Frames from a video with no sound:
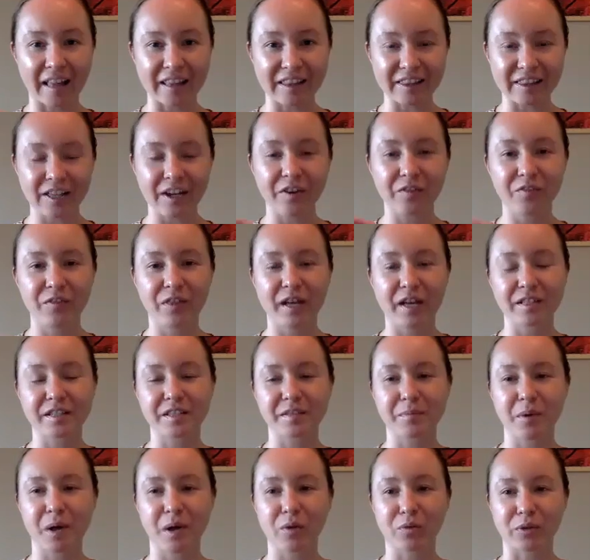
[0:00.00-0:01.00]
love that
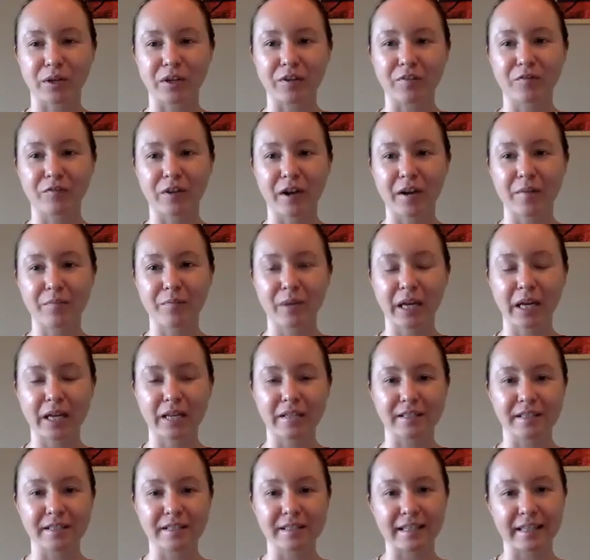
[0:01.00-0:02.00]
small reframe because
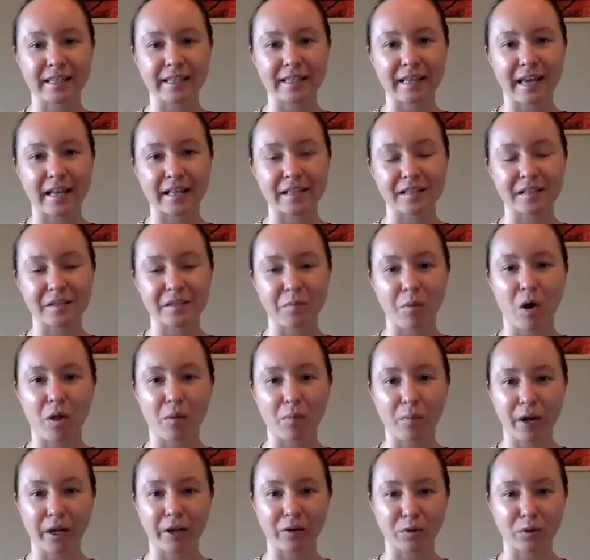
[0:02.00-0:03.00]
it's like that small
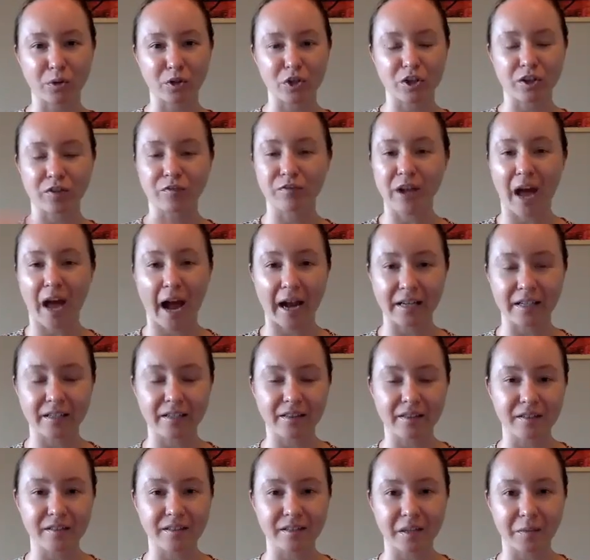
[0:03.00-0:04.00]
micro shift. I did
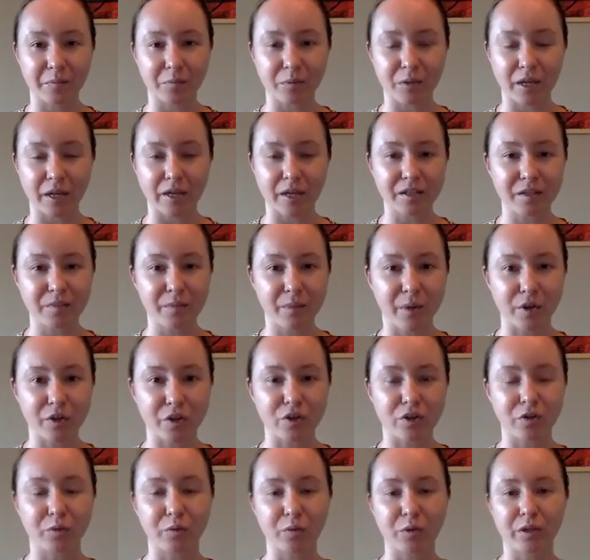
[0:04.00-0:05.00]
the same thing,
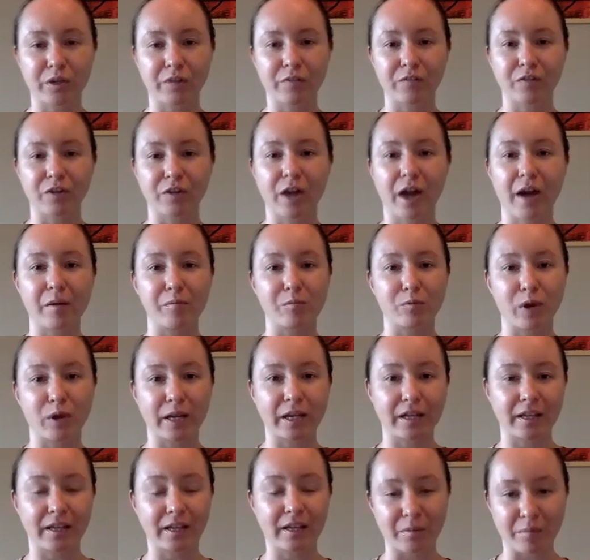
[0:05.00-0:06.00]
especially whenever I'm
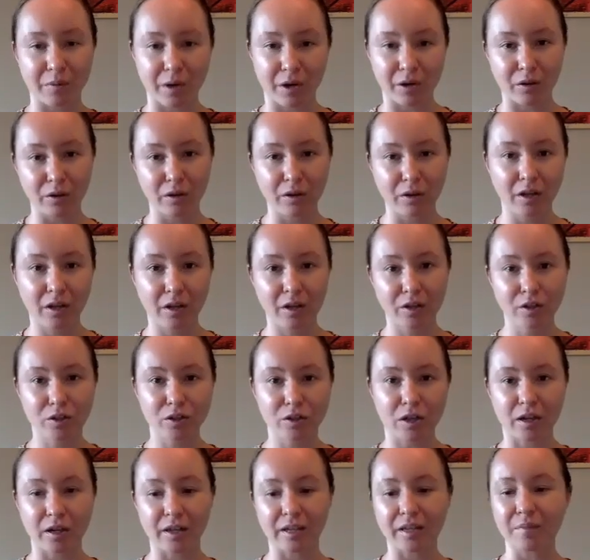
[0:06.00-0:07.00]
writing
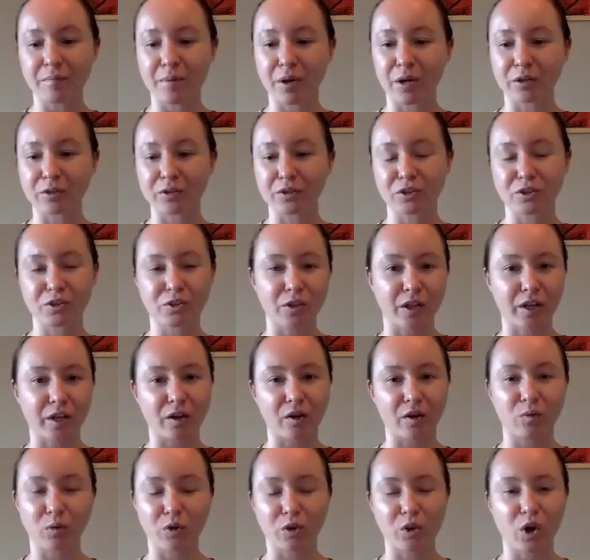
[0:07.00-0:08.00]
emails to like
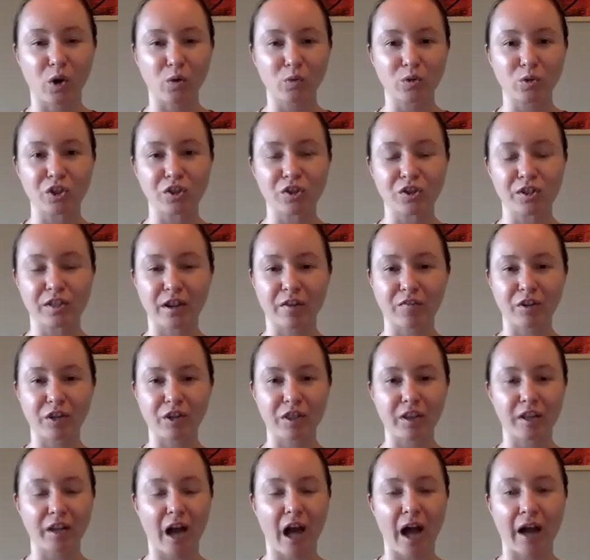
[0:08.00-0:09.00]
with coaches and
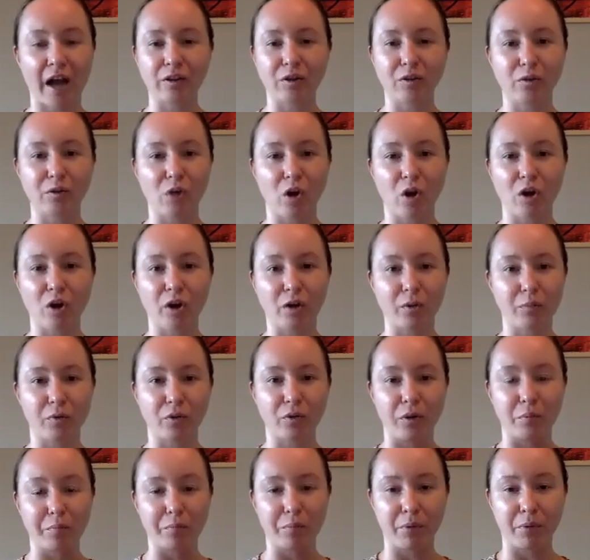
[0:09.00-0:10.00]
everything. I no longer
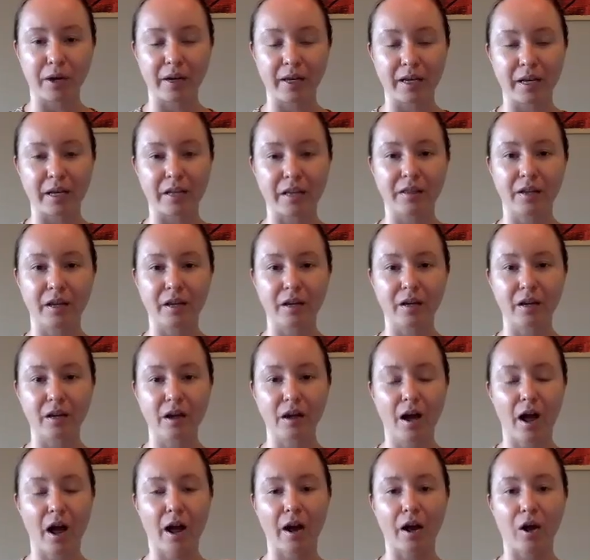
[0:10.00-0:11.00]
put but in there.
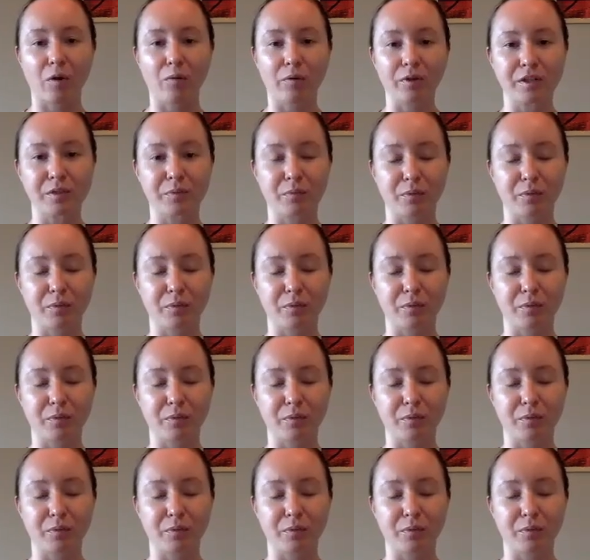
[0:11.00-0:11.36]
I always